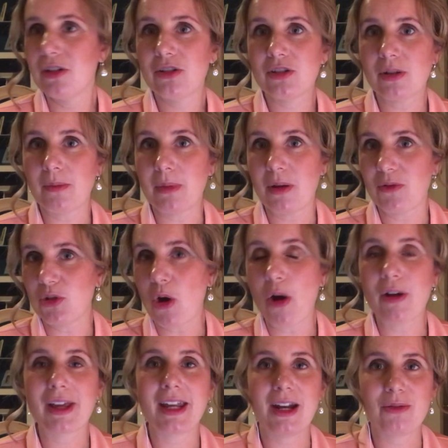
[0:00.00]
Somebody was
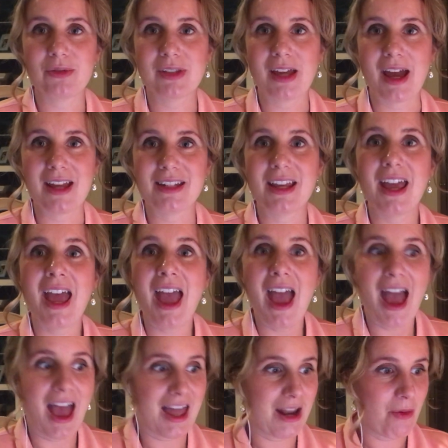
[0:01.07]
honking outside.
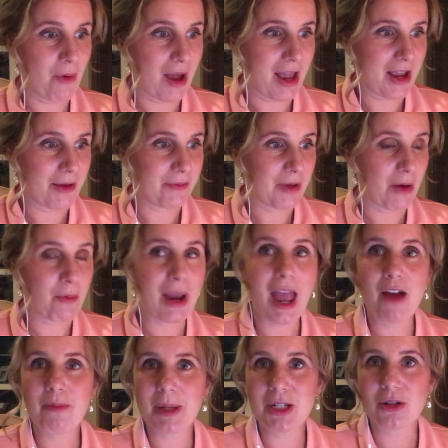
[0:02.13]
Anyway, we
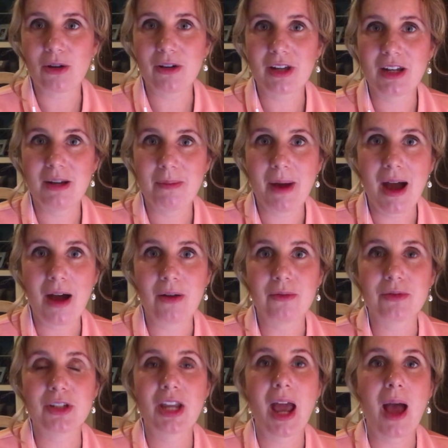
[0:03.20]
have been talking
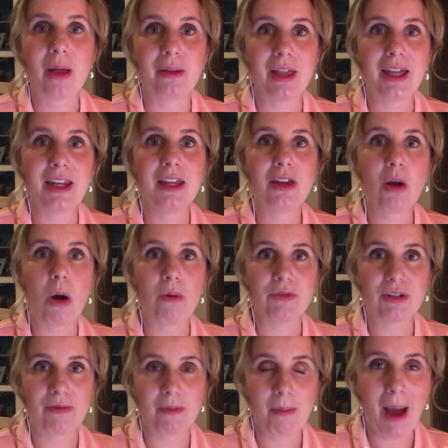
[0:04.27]
about letting go of
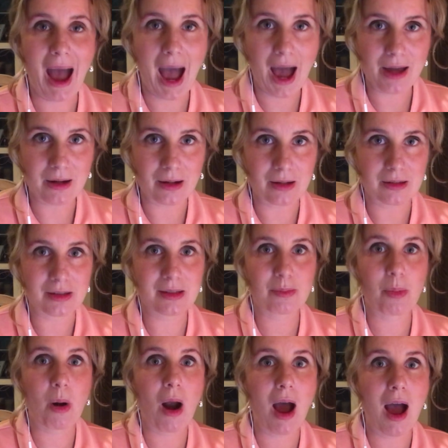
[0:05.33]
different patterns,
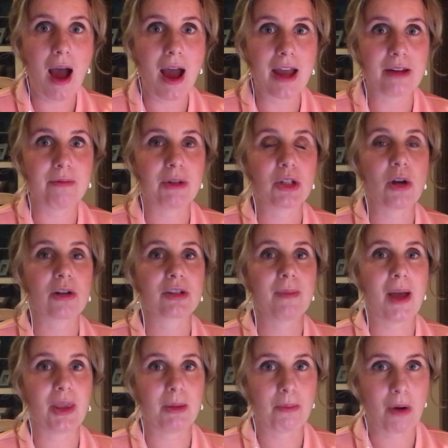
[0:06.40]
pride. We talked
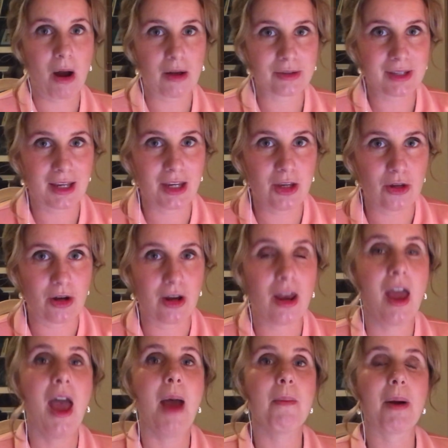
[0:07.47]
about the prosecutor.
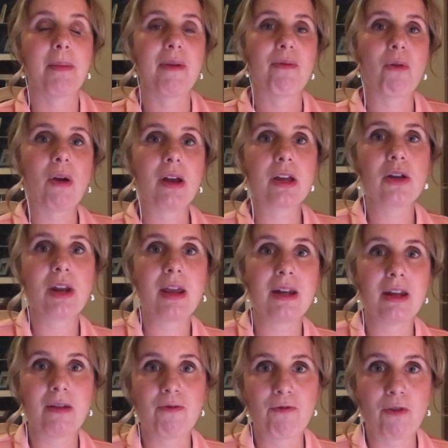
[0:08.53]
But before I go
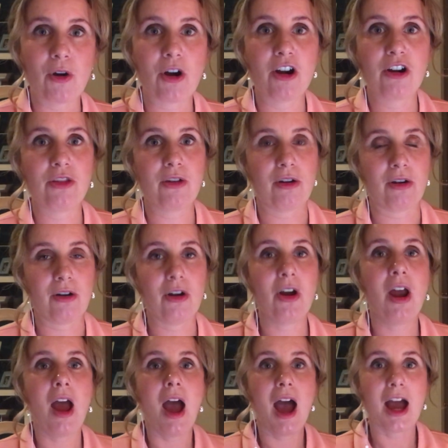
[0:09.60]
any
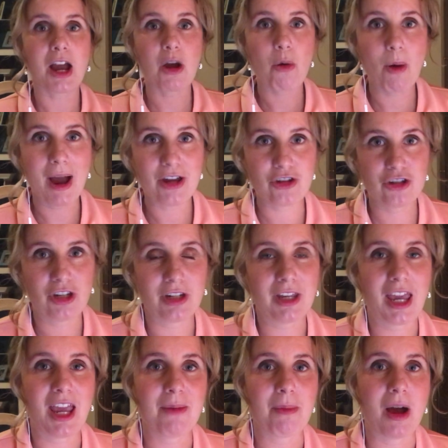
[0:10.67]
further, a question
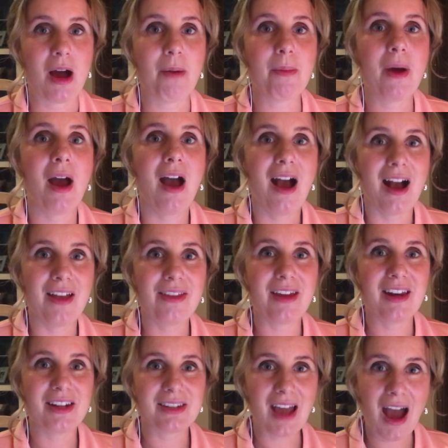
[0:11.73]
came up. And
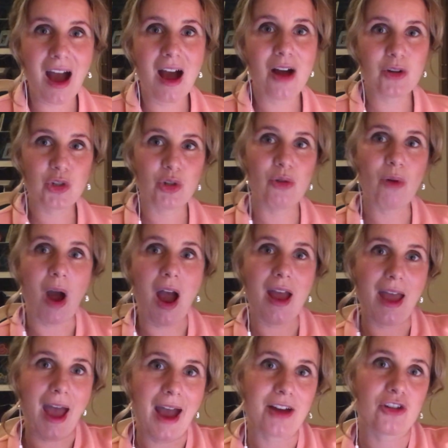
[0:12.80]
that is, how do I
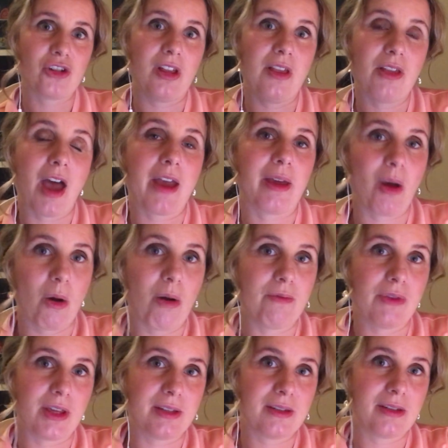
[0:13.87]
actually let go
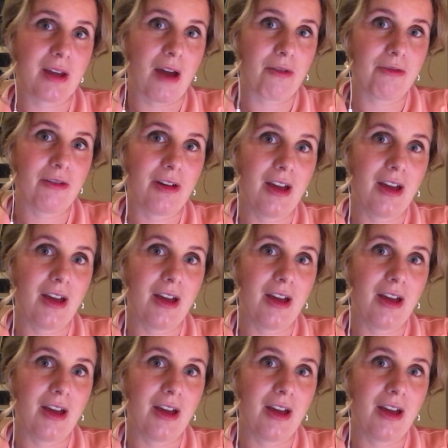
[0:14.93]
of this stuff?